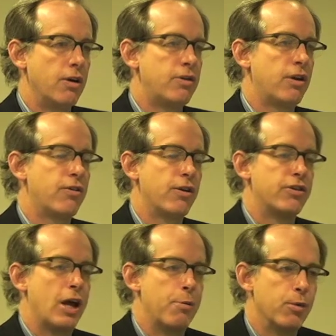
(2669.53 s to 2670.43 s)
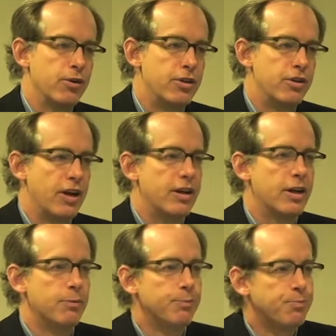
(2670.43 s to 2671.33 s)
just for example, she said
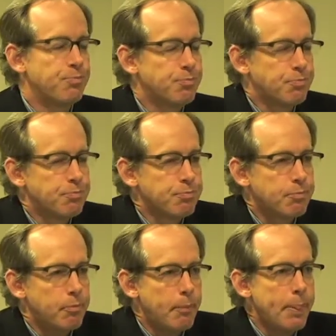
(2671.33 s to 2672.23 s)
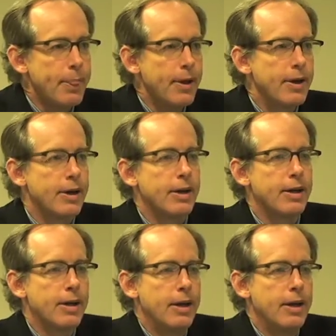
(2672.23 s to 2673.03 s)
um, uh,